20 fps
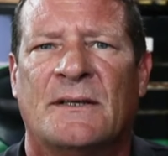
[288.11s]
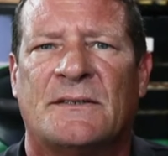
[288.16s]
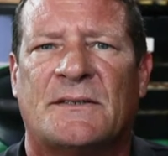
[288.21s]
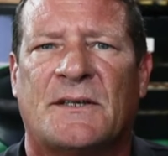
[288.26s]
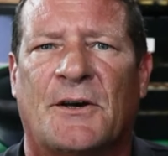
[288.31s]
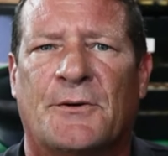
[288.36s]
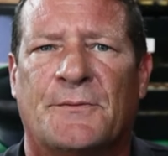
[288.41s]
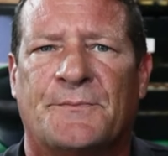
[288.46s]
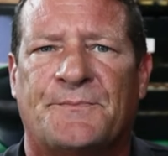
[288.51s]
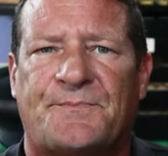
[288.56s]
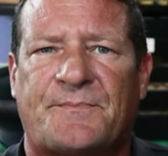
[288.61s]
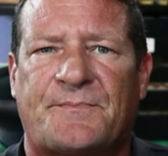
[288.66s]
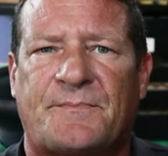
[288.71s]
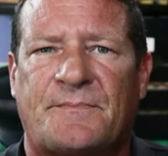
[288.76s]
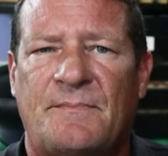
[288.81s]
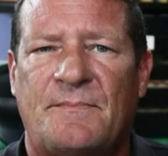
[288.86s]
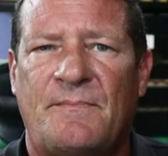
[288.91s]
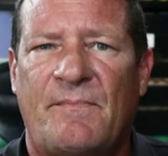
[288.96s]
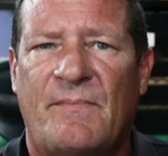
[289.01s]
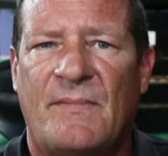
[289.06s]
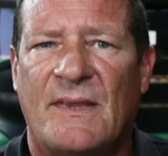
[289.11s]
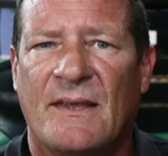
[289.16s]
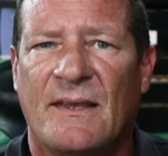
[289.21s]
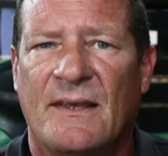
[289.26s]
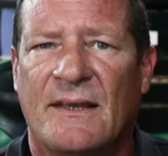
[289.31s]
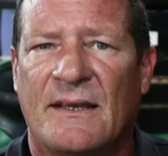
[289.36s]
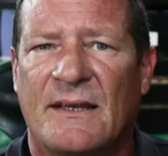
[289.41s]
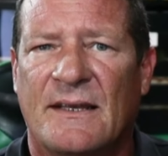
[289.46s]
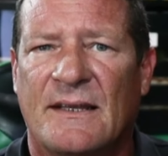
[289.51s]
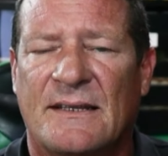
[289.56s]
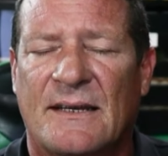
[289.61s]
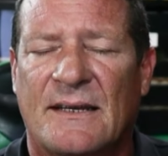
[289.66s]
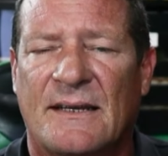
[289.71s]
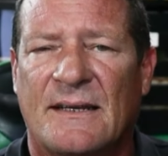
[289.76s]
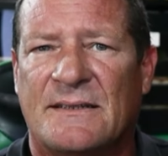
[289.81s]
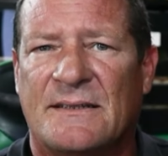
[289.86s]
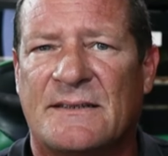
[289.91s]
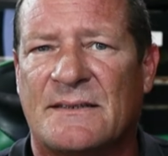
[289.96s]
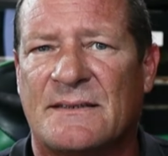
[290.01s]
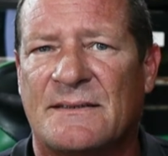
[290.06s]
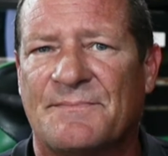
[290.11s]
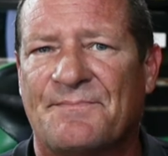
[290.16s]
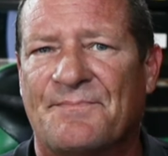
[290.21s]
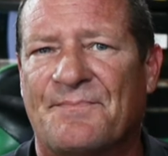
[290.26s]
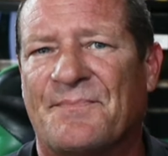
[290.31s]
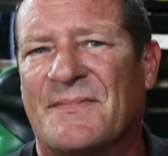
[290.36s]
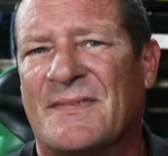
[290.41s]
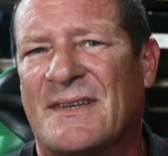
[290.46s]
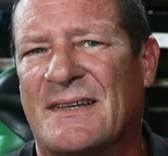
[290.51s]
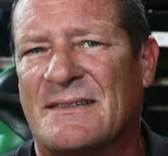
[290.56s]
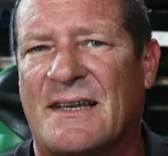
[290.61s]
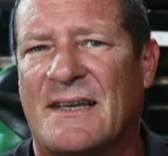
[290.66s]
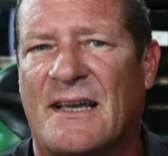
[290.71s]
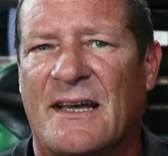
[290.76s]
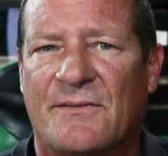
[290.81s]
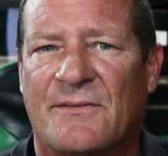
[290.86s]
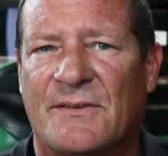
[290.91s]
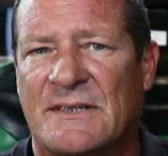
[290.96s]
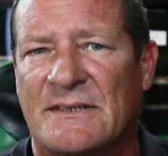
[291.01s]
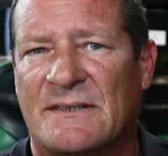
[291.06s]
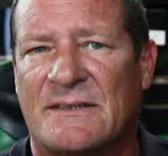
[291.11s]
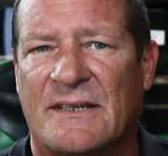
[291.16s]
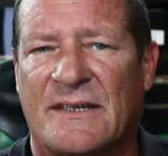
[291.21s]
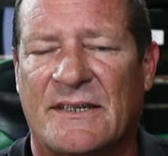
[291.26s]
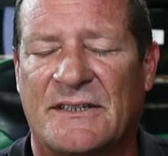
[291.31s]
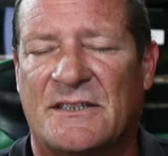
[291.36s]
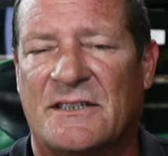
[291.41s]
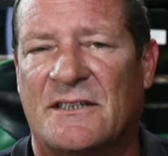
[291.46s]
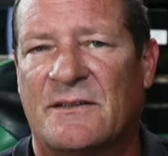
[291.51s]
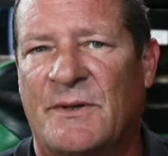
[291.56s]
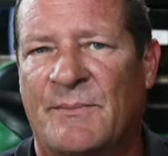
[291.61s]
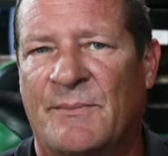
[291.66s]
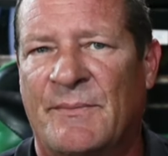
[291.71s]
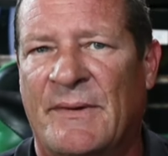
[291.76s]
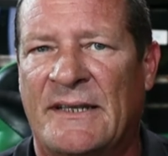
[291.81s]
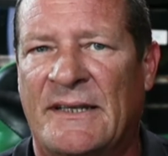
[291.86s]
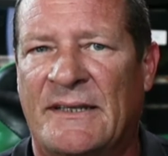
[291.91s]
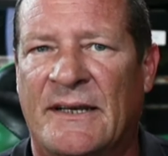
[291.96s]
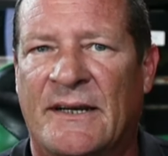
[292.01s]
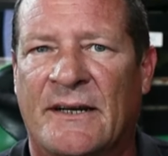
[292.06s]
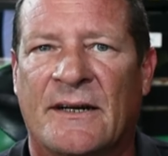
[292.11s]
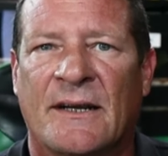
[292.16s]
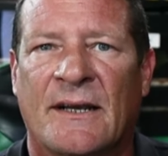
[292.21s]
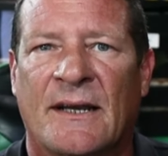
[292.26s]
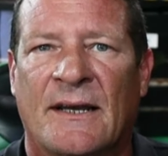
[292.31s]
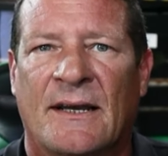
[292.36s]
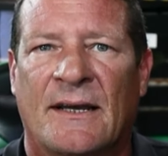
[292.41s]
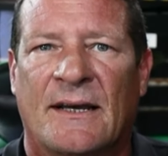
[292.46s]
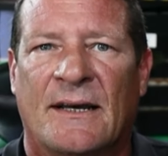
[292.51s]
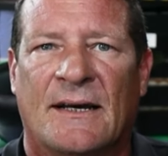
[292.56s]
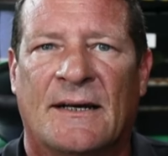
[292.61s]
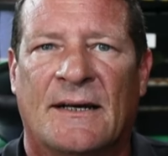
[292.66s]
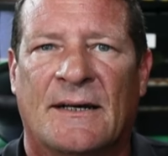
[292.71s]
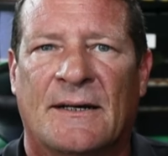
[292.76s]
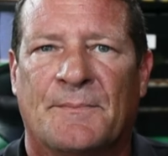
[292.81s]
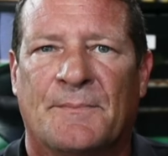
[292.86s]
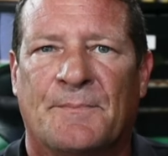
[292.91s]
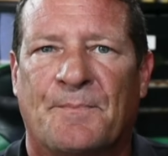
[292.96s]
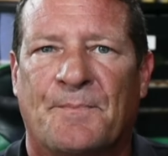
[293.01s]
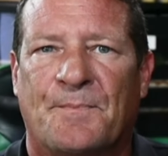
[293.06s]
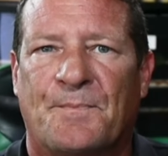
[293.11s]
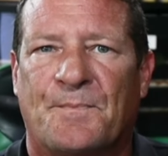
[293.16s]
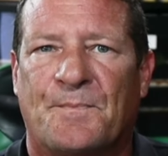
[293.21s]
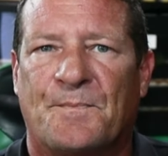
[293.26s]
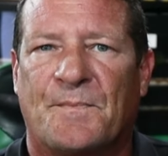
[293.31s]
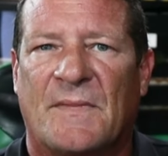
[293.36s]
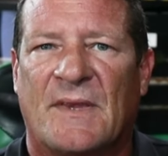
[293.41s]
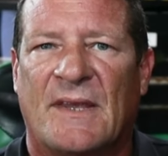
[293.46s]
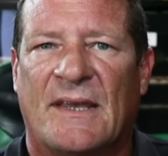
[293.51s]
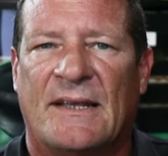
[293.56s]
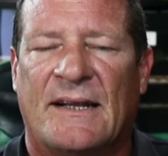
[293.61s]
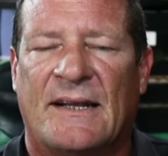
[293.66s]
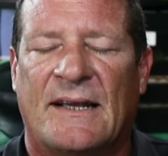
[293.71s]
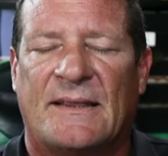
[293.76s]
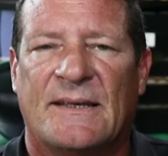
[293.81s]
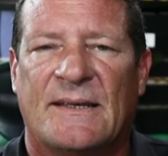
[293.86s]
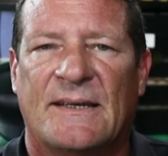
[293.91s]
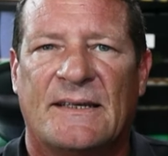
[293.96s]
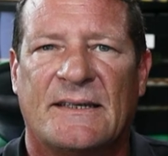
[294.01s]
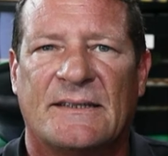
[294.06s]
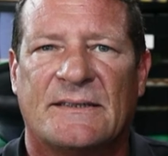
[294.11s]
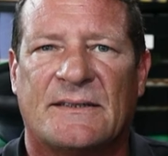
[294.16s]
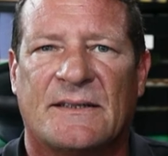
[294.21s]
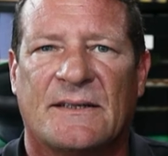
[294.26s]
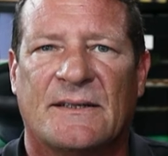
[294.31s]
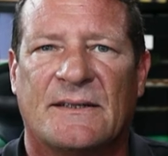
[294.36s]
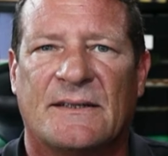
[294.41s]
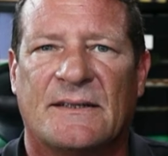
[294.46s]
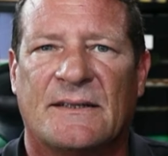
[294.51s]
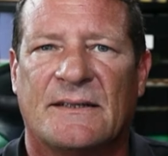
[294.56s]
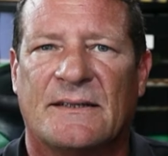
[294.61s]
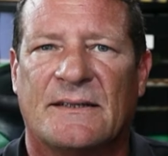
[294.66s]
So it's kind of a distinction to be made there. And I think it's a